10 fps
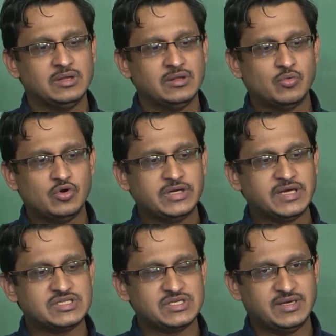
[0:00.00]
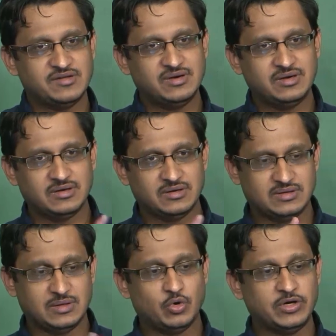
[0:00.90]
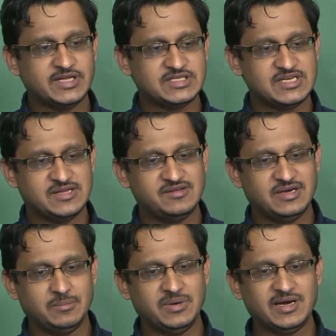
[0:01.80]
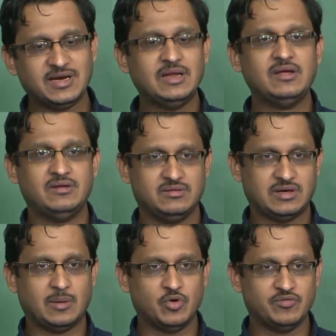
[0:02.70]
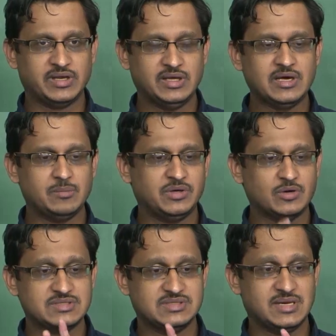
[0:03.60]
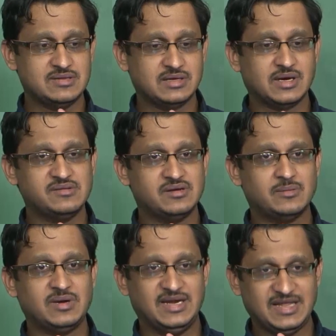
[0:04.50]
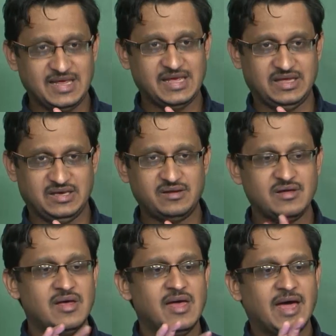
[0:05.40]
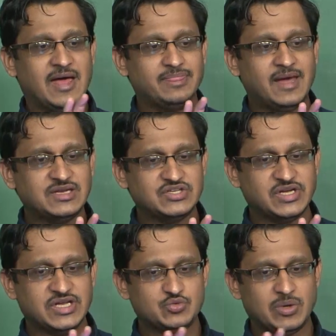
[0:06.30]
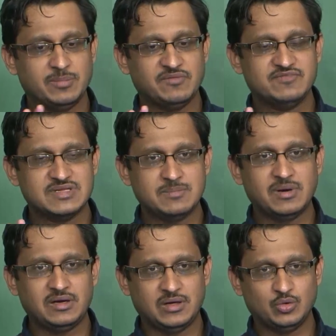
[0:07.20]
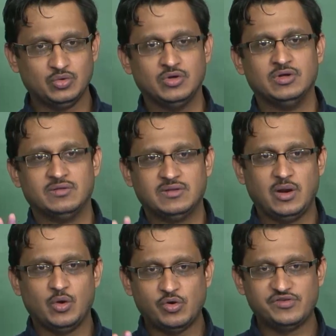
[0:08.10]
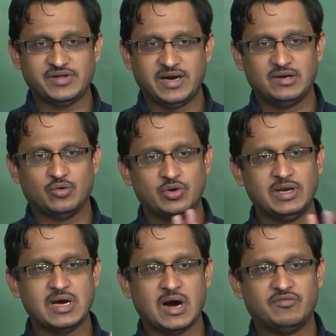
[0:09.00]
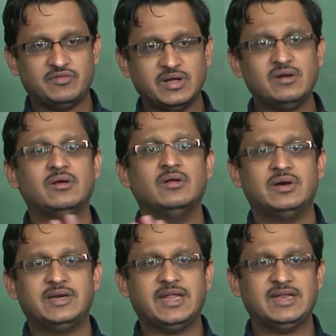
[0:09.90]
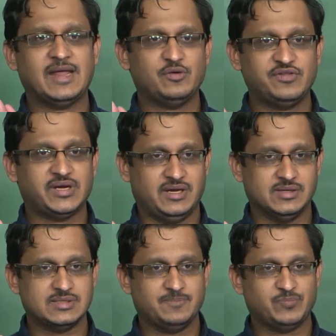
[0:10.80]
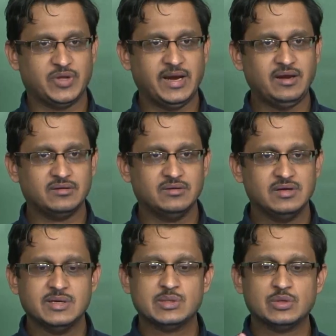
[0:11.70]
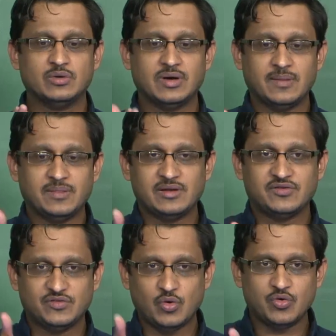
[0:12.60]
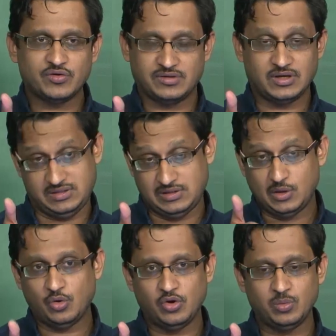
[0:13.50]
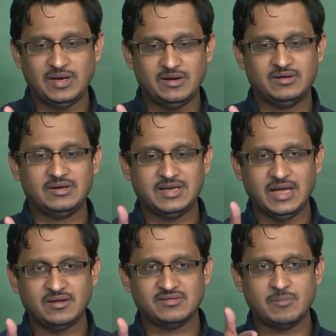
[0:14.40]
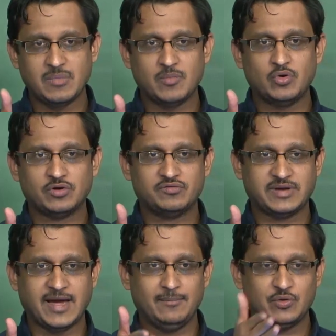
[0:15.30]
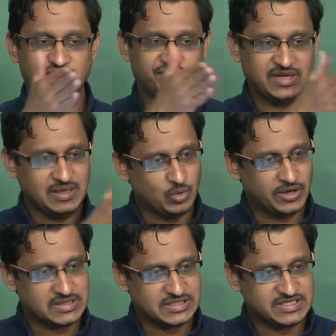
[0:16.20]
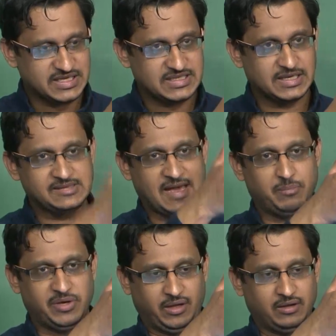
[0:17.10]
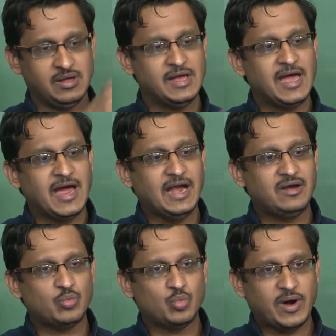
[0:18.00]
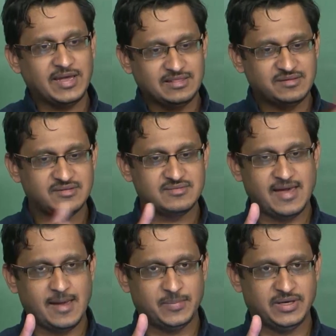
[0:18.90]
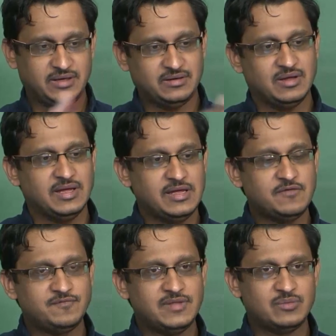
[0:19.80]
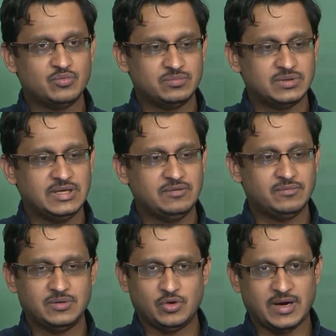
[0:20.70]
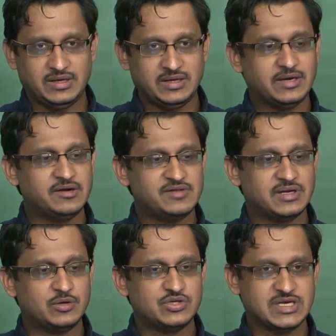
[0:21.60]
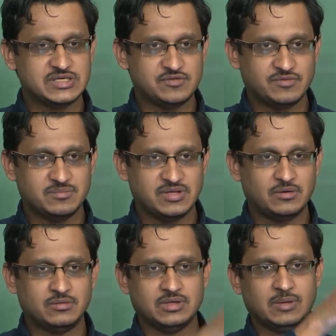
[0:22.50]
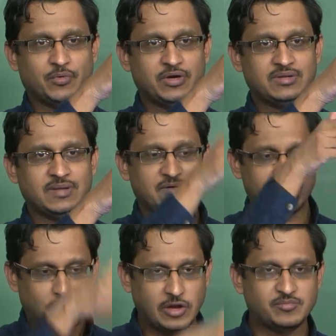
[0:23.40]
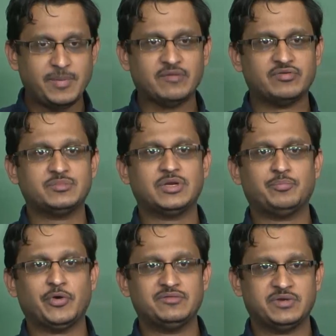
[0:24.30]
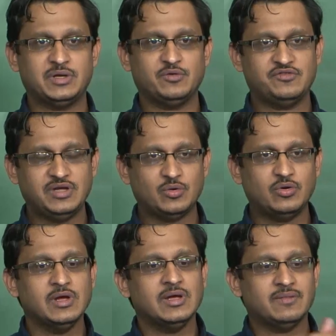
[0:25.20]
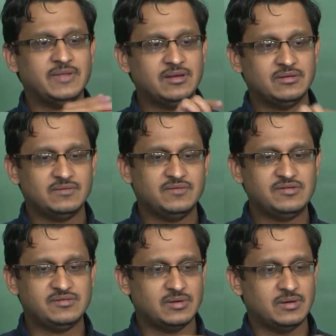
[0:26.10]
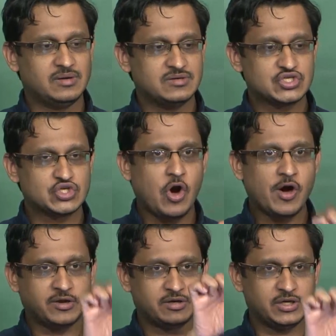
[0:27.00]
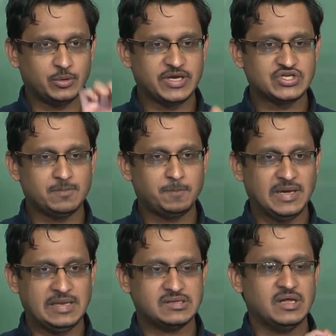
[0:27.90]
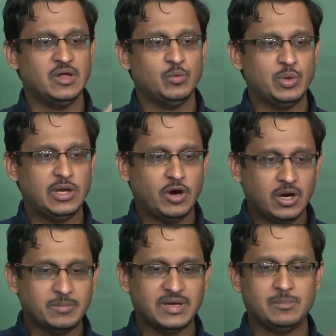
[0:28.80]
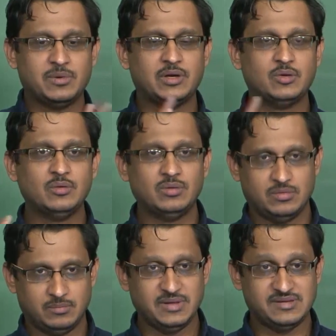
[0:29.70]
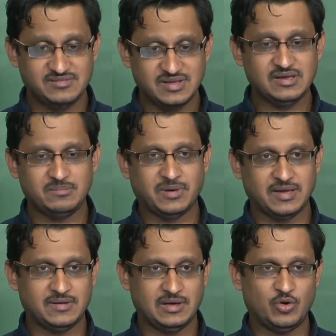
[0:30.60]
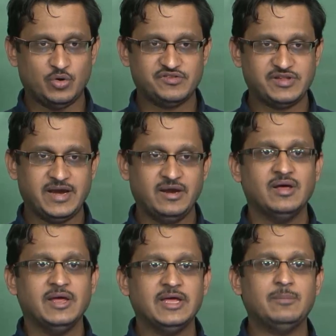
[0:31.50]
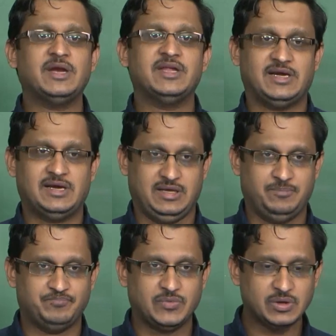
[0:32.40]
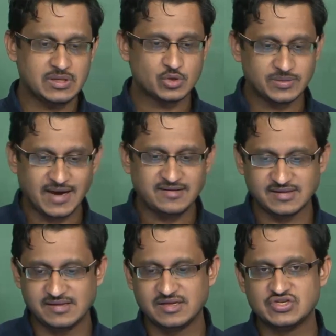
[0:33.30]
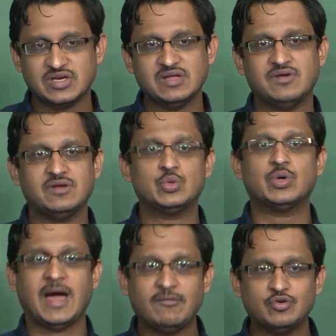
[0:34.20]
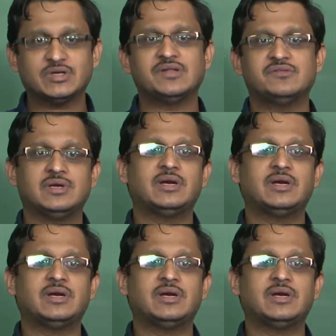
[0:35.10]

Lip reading: the voltage change does not immediately come over here because there is a considerable delay here, and that change will be visible to the load side only after 10 nanoseconds, right. So, the load will take some amount of time to see what is the change that is happening, and while this is happening, if the integrated circuit changes from 0 to 3.3 then falls back from 3.3 to 0, then this short duration pulse will not be able to be seen by the load side immediately. Okay, so that is essentially when you have to consider